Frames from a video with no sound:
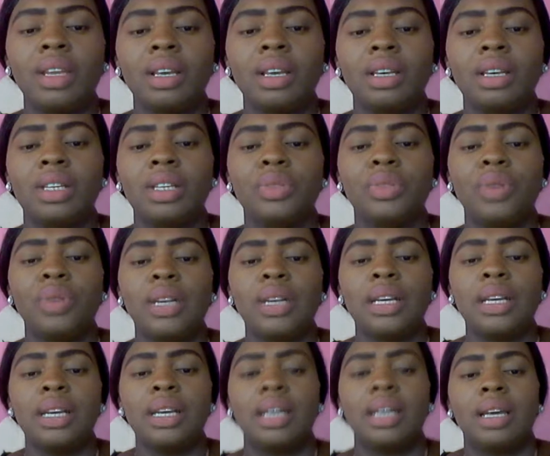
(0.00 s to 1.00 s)
is
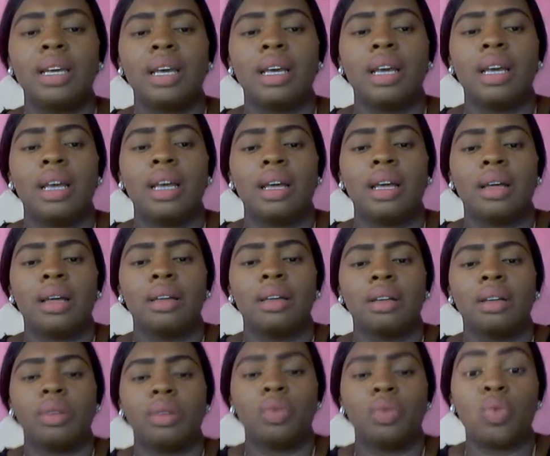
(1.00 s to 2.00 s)
really
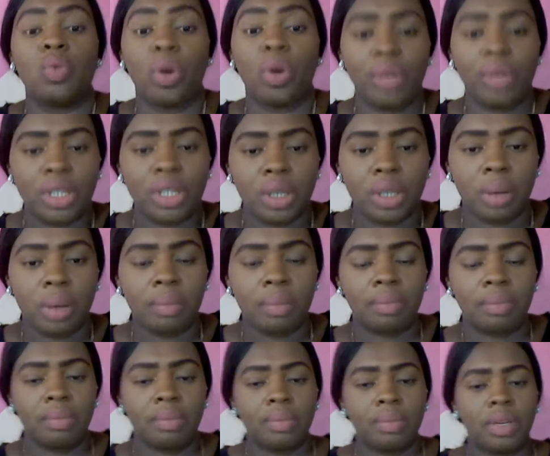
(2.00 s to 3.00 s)
worrisome.
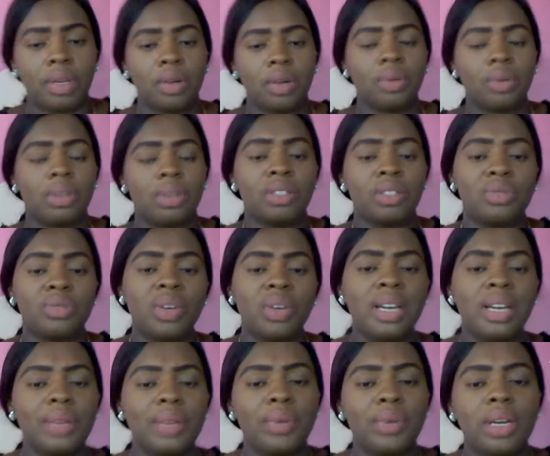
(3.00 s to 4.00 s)
Is
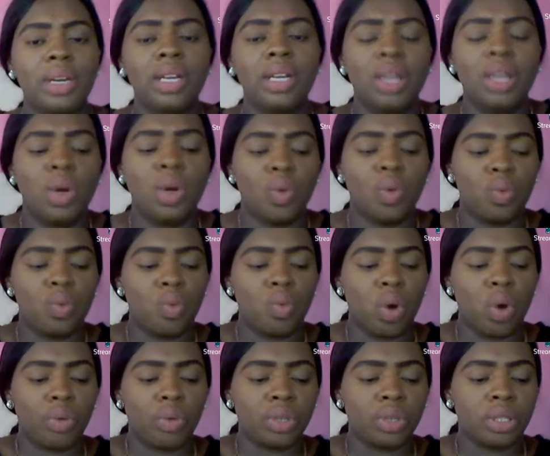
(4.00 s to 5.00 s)
really really
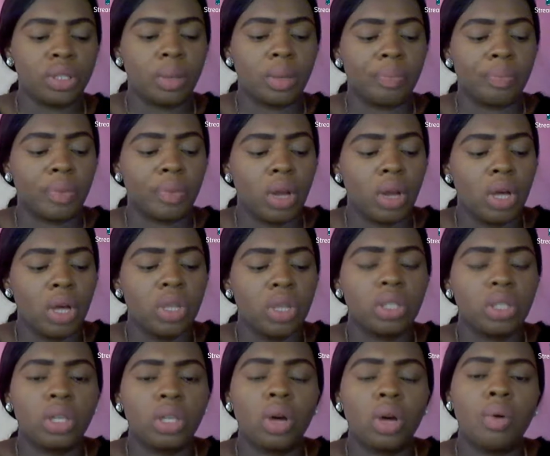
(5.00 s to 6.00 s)
worrisome.
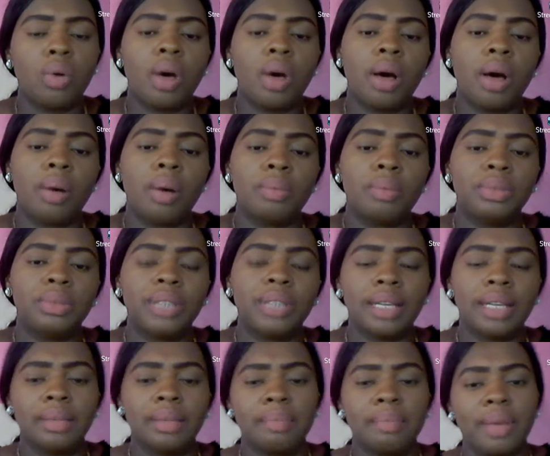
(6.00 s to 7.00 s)
So
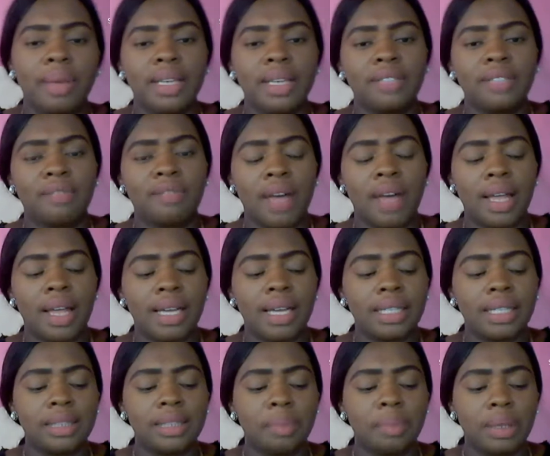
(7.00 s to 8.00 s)
gender-based
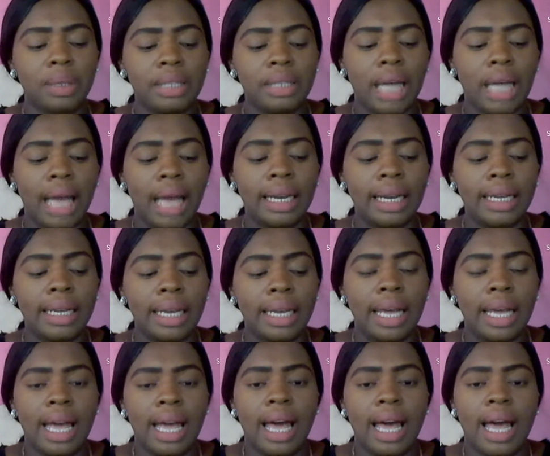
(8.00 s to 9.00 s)
violence
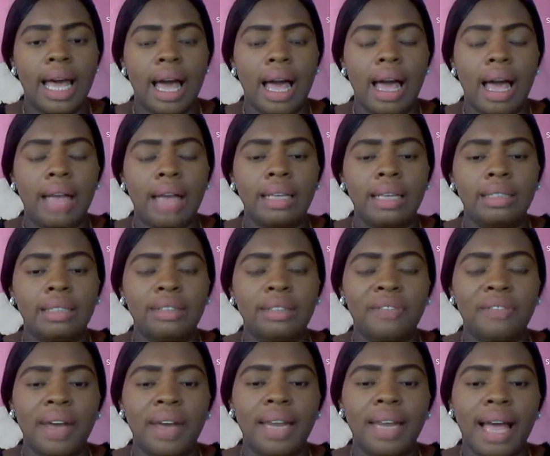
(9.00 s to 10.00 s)
basically is
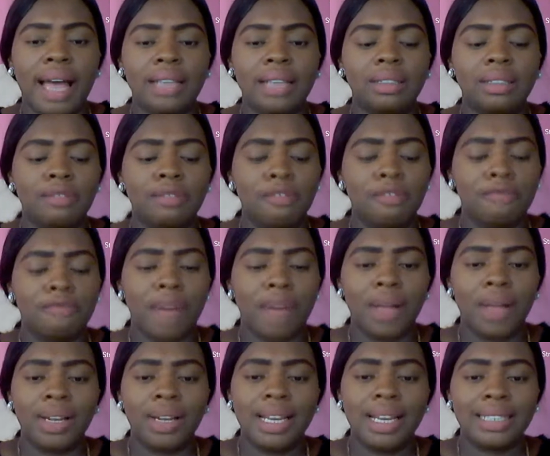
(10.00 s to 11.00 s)
defined as
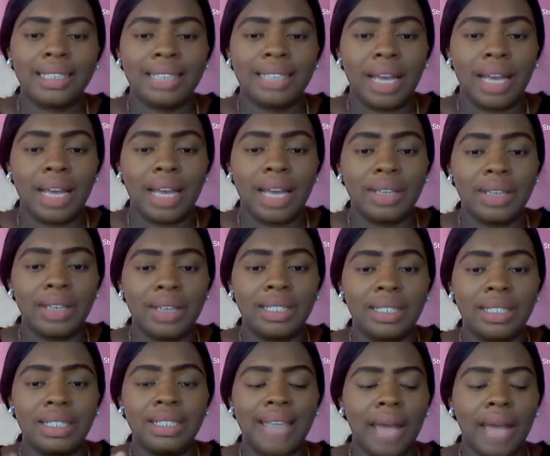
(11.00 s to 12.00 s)
violence that is
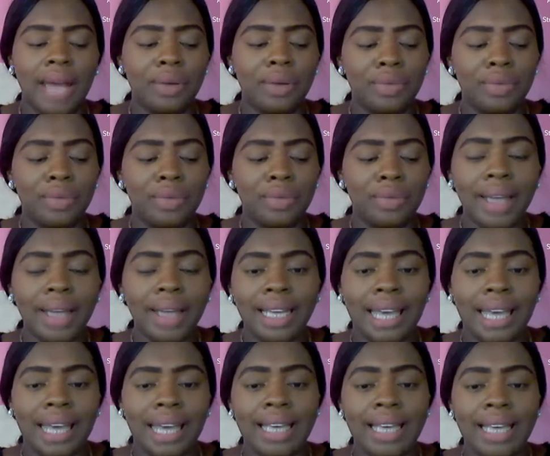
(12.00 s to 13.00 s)

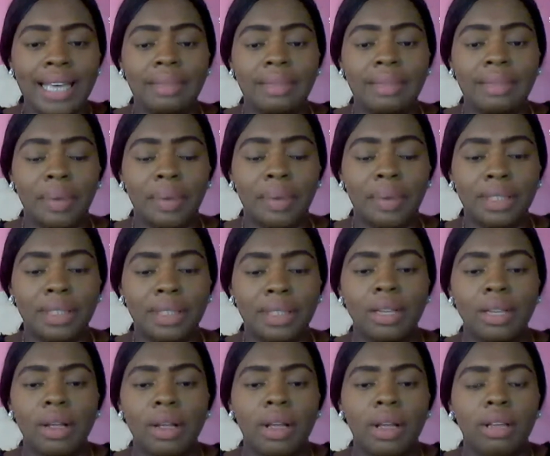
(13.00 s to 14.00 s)
directed against a
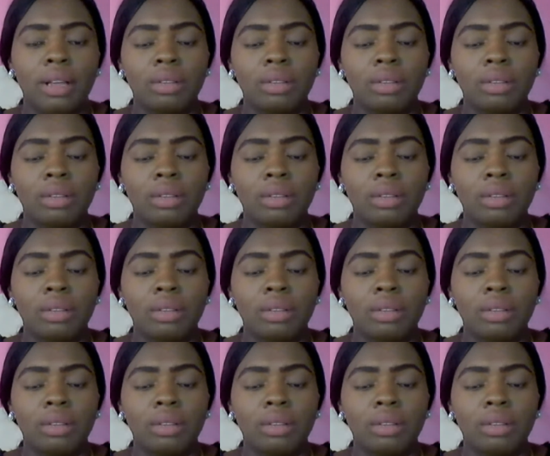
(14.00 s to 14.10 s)
person